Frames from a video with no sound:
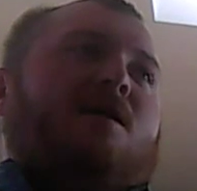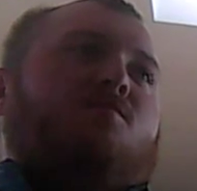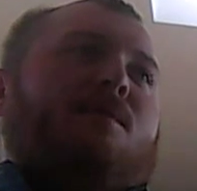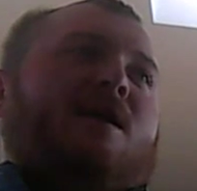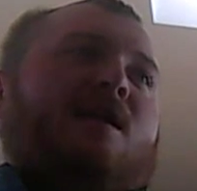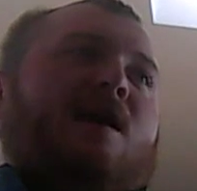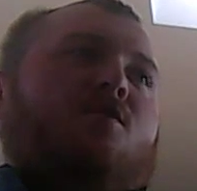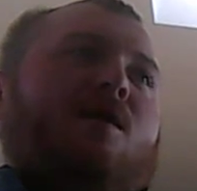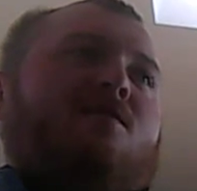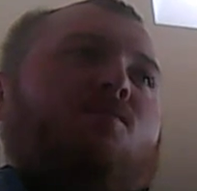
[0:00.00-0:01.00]
black women at higher
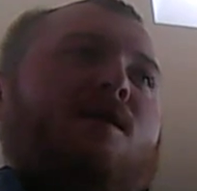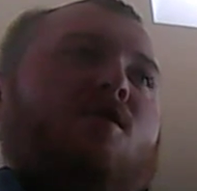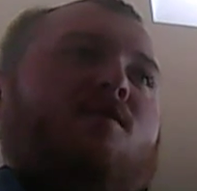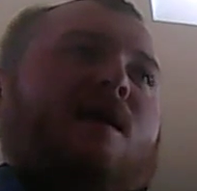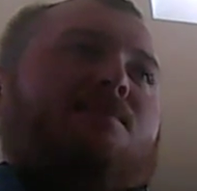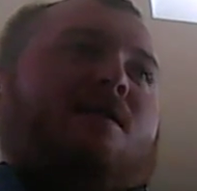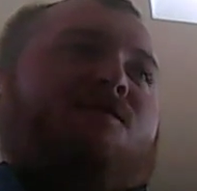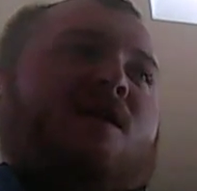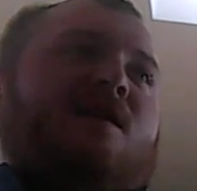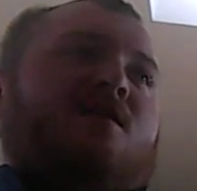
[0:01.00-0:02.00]
rates. One of those gaps has
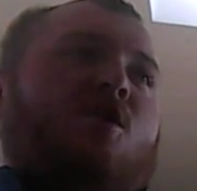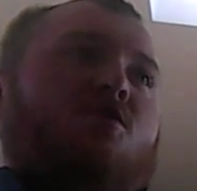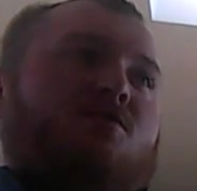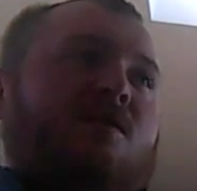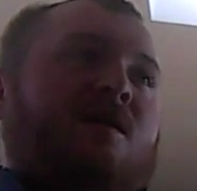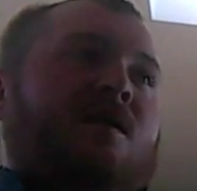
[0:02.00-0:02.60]
finally closed.